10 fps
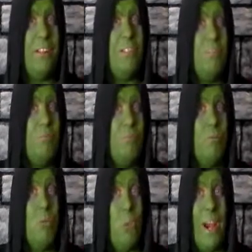been,
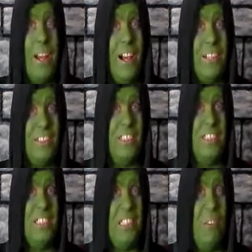quite
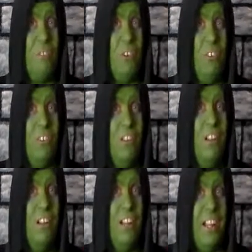honestly,
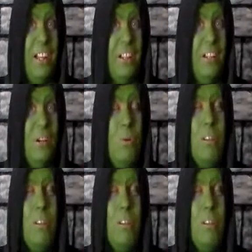like the